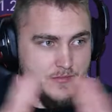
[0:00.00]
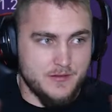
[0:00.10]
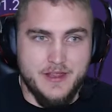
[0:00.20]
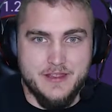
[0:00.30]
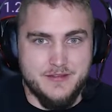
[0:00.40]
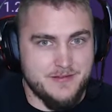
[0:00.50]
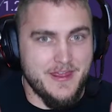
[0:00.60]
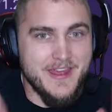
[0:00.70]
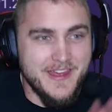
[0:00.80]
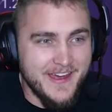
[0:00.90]
Like,
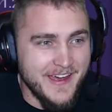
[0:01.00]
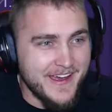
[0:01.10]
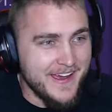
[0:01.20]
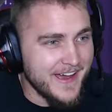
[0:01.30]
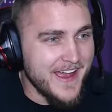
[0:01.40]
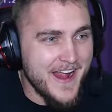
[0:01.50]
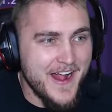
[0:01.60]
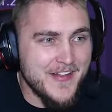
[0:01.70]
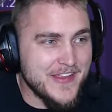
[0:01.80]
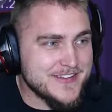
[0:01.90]

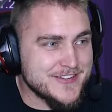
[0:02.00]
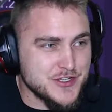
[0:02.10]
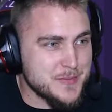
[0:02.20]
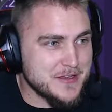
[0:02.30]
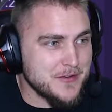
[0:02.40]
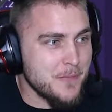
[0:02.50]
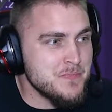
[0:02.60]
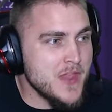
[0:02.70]
that's such a big deal.